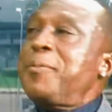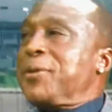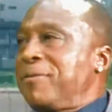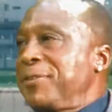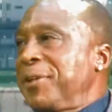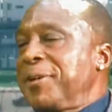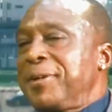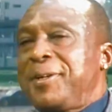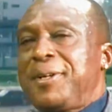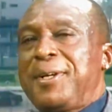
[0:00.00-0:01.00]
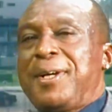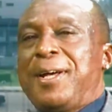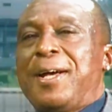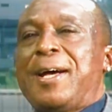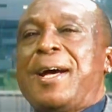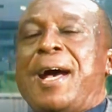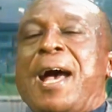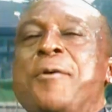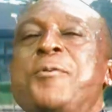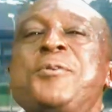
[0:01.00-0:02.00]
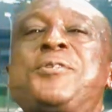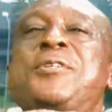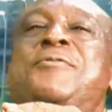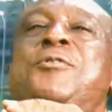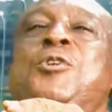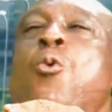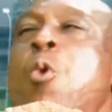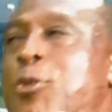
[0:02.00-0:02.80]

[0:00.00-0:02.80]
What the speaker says: governor, I wouldn't even know what to